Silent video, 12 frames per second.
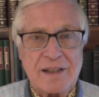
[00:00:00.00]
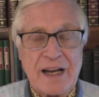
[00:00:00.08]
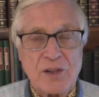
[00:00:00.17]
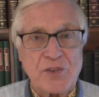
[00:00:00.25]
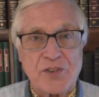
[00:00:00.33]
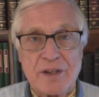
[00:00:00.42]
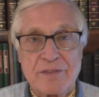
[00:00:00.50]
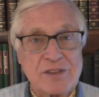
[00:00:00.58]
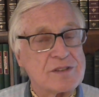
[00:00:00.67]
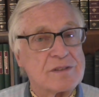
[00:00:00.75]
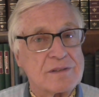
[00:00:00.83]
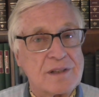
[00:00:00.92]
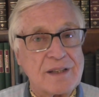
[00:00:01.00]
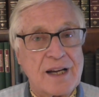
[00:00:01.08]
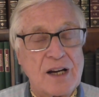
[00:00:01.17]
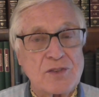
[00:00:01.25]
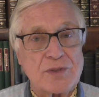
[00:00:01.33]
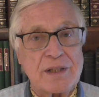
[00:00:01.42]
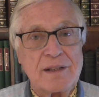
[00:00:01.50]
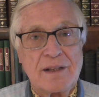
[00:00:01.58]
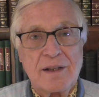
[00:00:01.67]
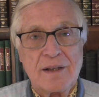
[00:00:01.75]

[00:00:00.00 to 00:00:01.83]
health service in the country